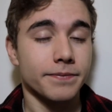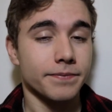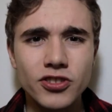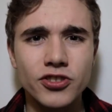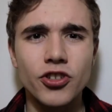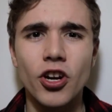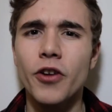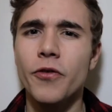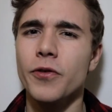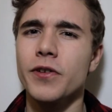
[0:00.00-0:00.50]

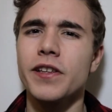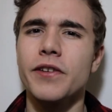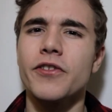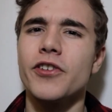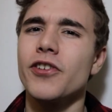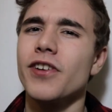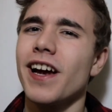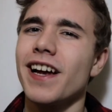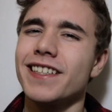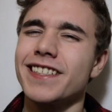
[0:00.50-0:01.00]
Sorry for leaving
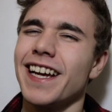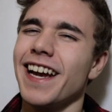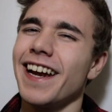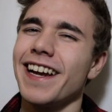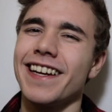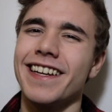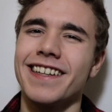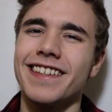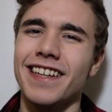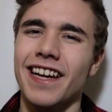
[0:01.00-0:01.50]
you guys
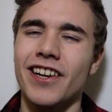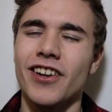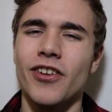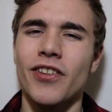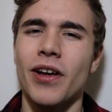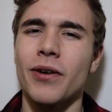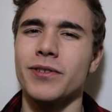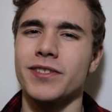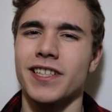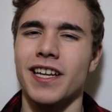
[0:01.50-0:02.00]
hanging. I know
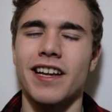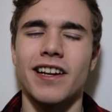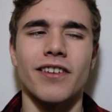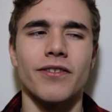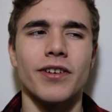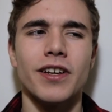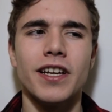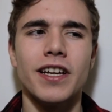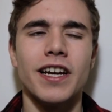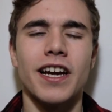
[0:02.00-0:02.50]
that was kind
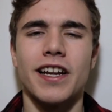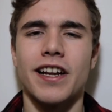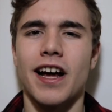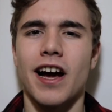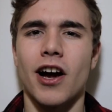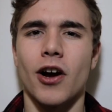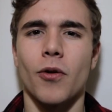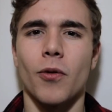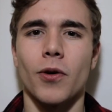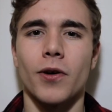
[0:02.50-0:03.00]
of an
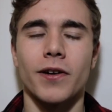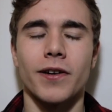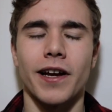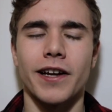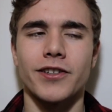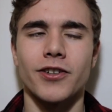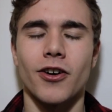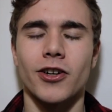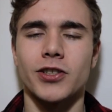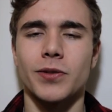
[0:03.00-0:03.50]
awkward, I
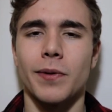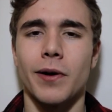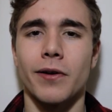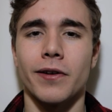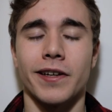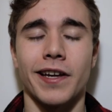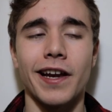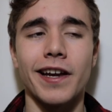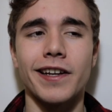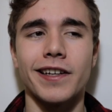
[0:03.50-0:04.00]
talked
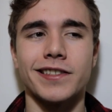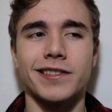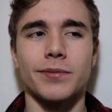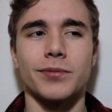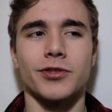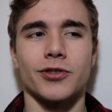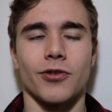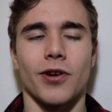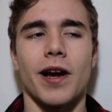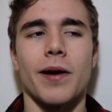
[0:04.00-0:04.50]
about gaining
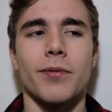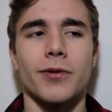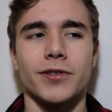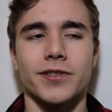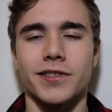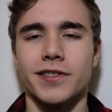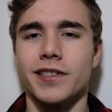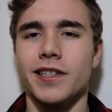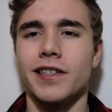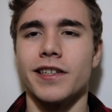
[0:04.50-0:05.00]
subscribers,
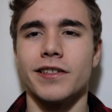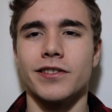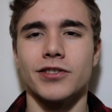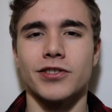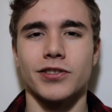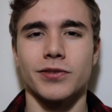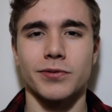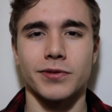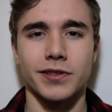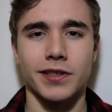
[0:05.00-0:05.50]
and then it
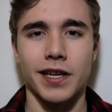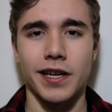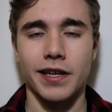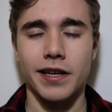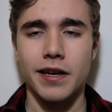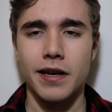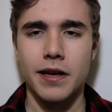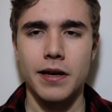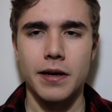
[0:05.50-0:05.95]
just was like,